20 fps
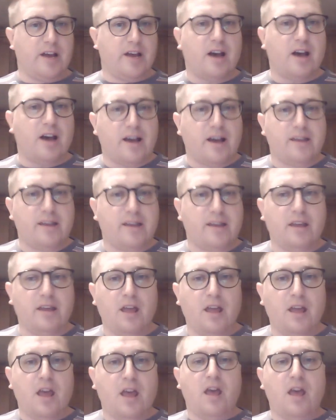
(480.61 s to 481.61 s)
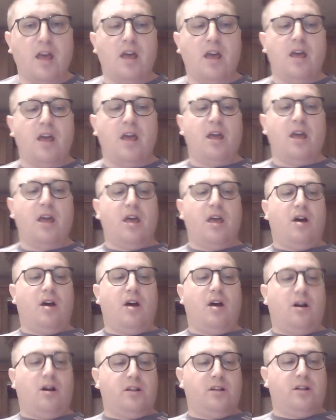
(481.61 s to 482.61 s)
I
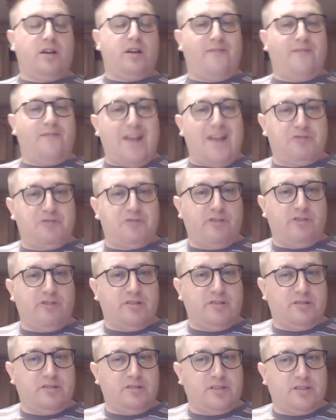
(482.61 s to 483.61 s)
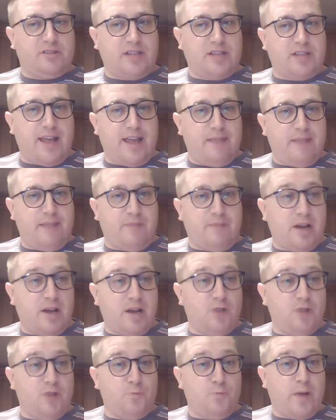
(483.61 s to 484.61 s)
honour veterans in
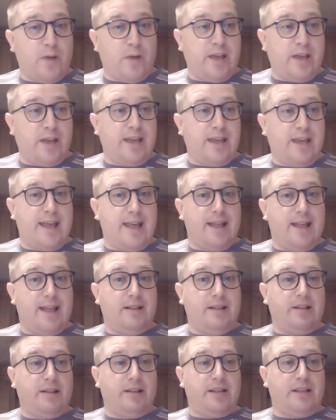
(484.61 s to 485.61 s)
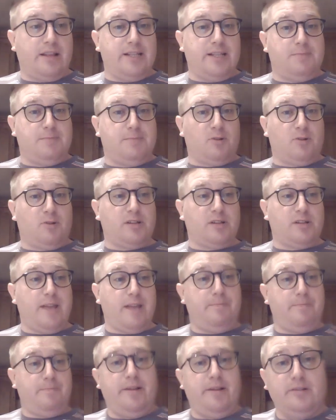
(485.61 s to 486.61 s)
my own way in these model
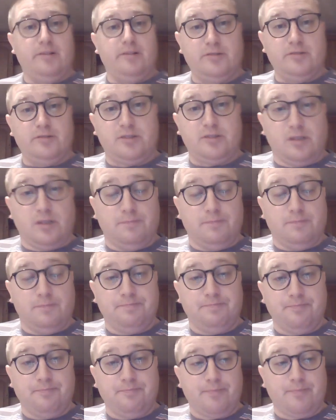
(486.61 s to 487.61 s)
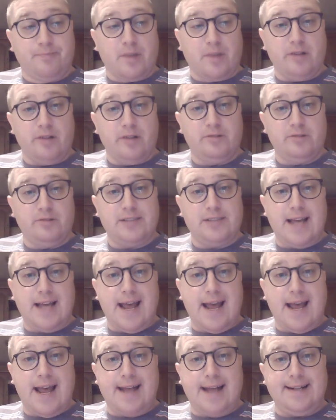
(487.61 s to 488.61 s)
kit builds.
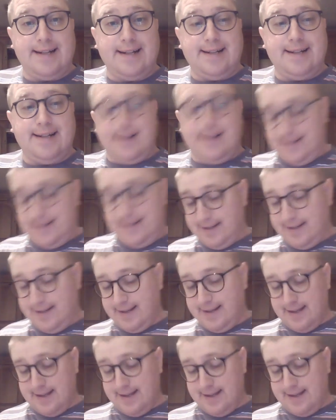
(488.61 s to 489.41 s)
And